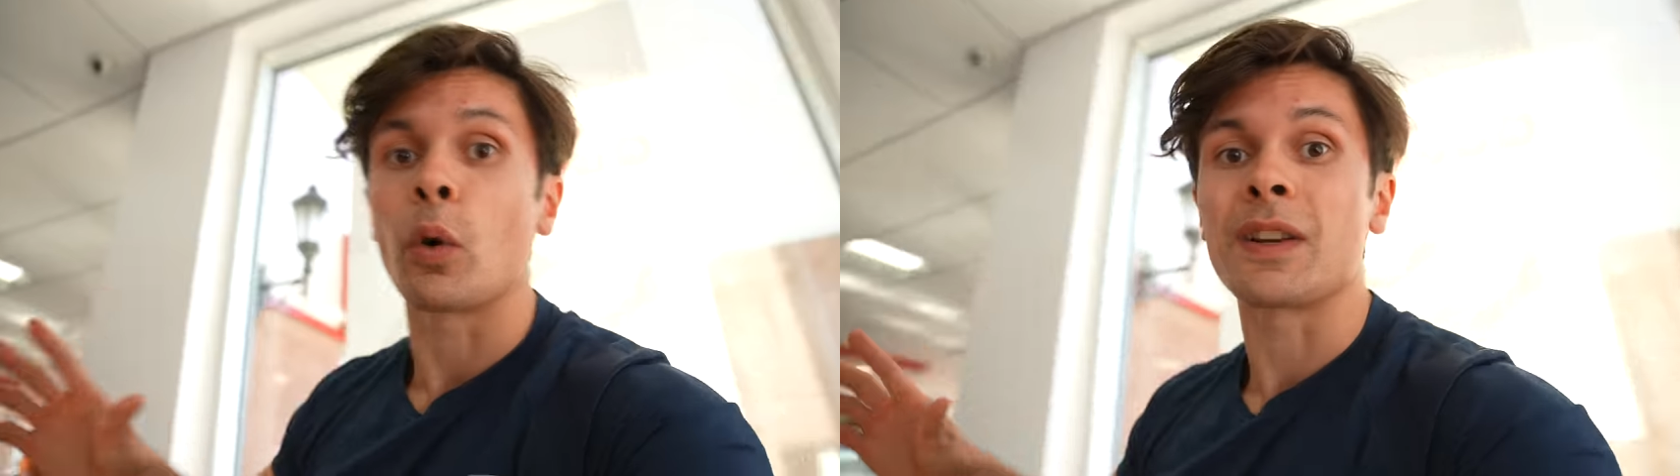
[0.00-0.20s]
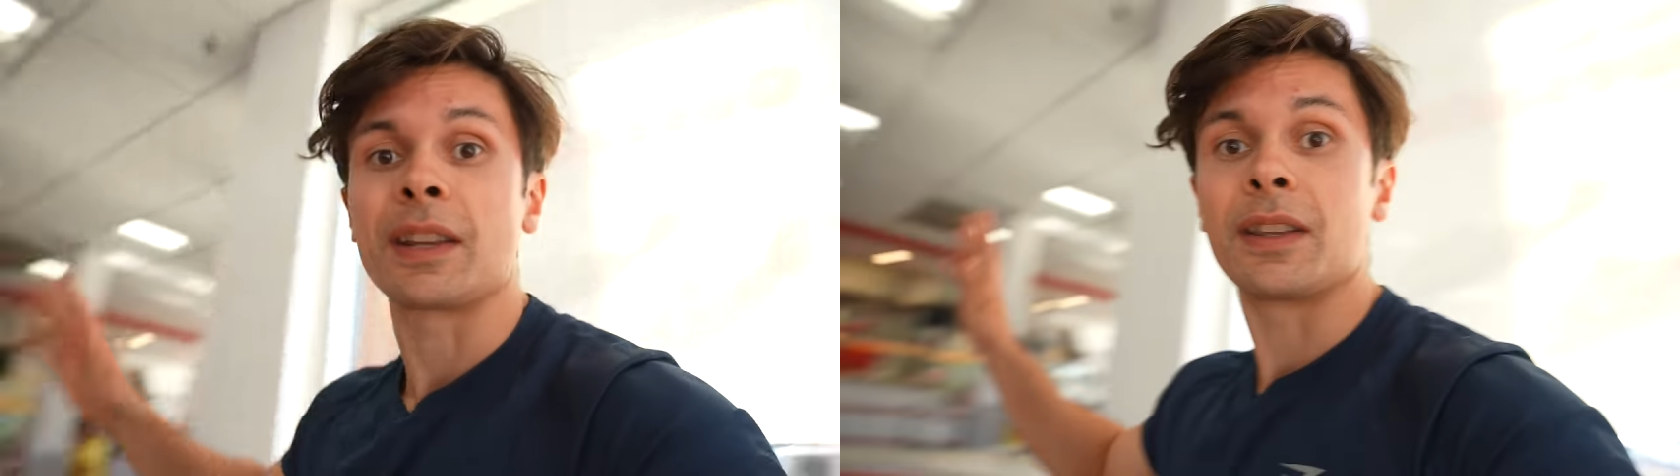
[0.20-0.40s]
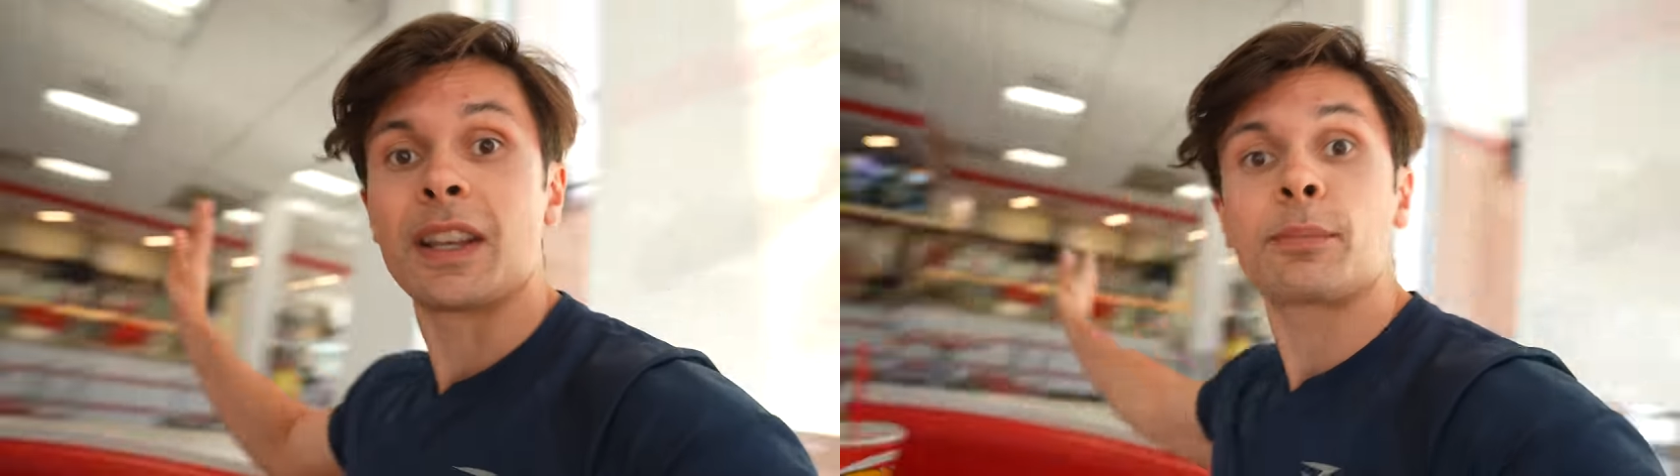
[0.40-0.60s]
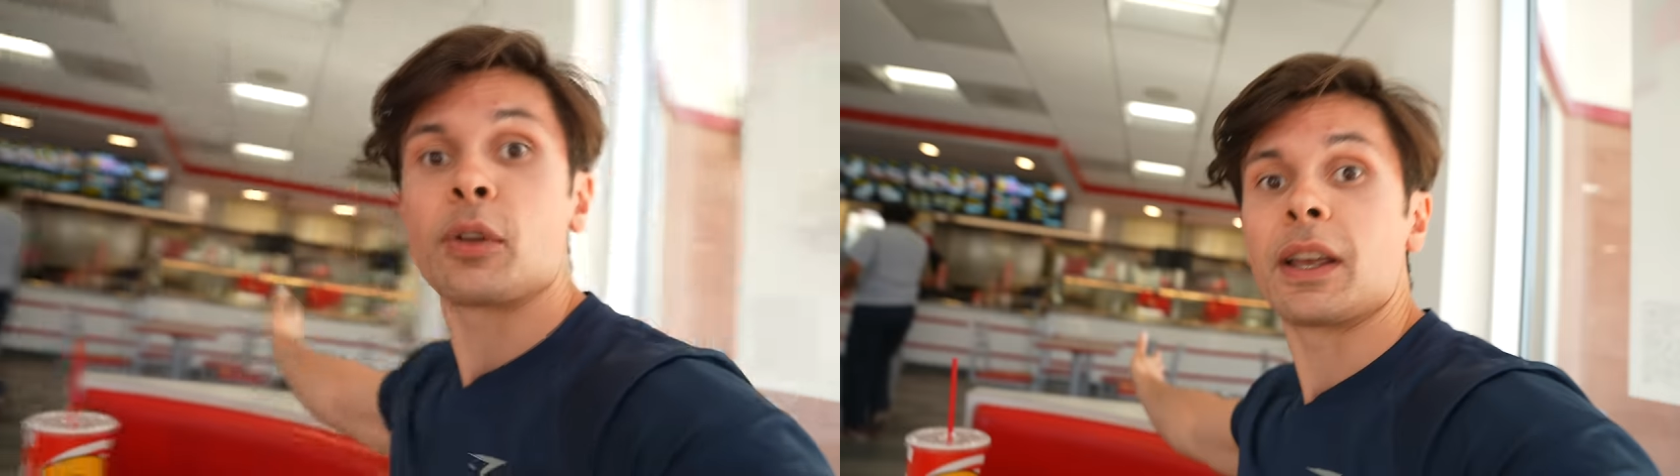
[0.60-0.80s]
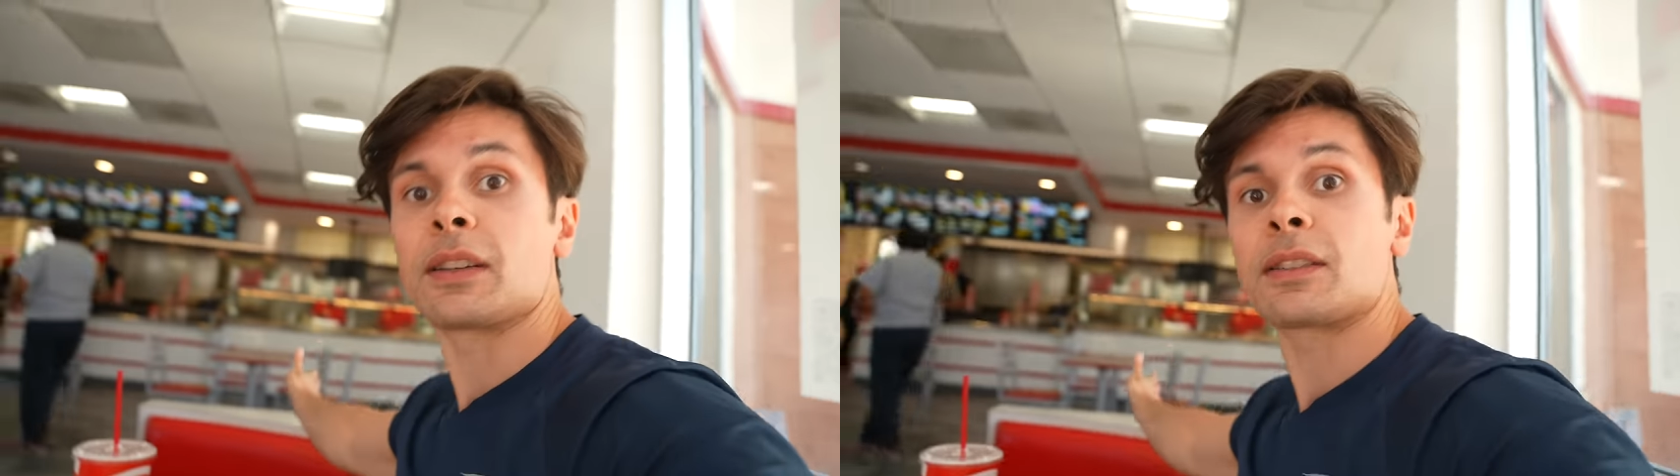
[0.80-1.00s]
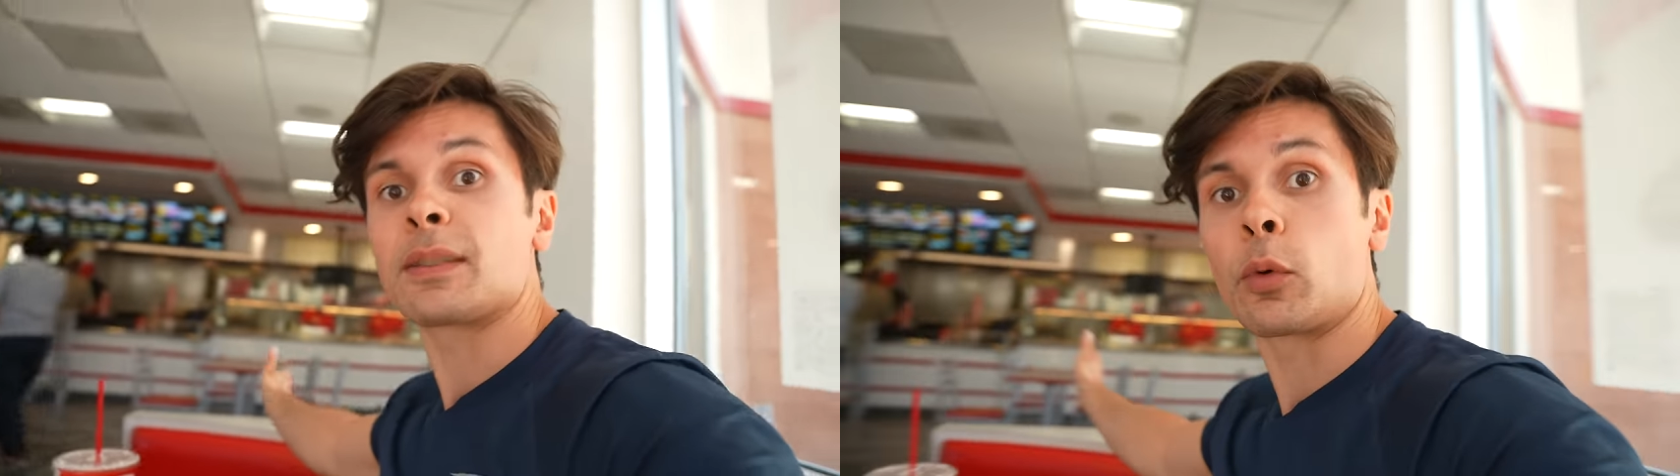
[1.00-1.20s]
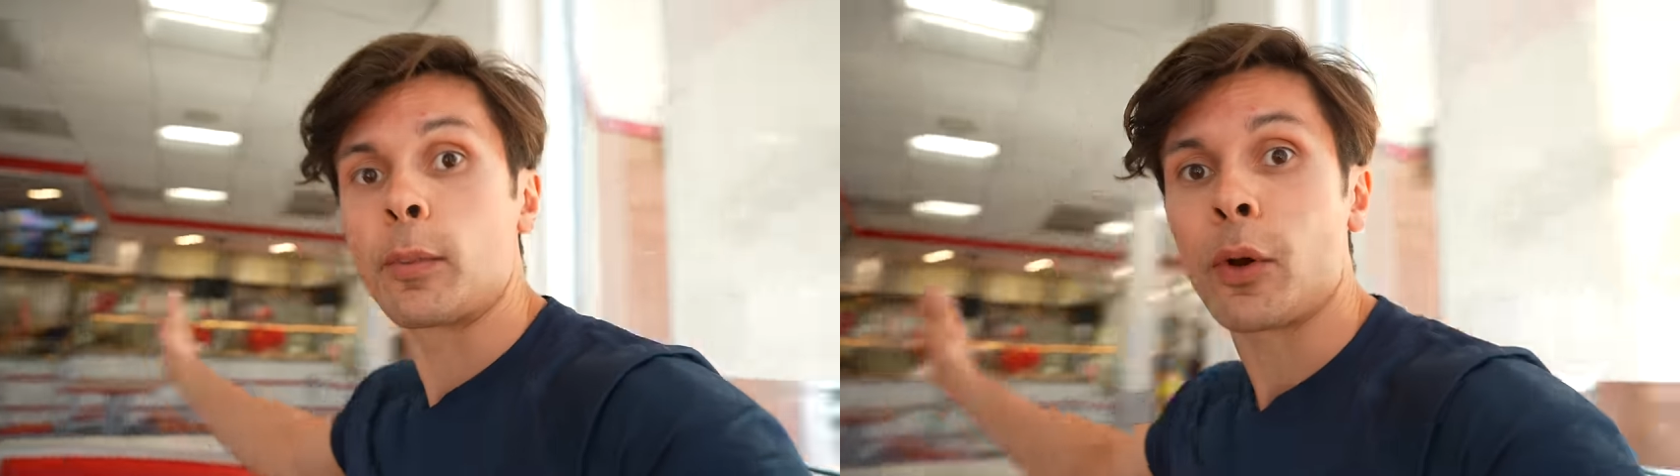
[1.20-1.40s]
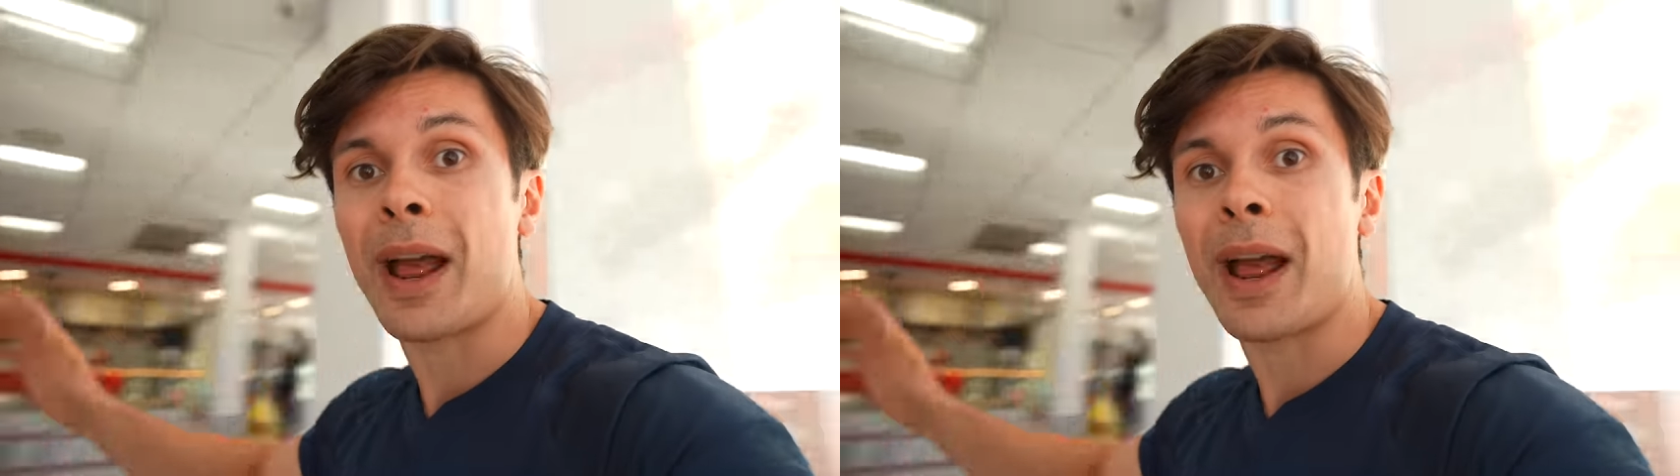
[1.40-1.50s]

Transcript: Whereas at this place, it's more about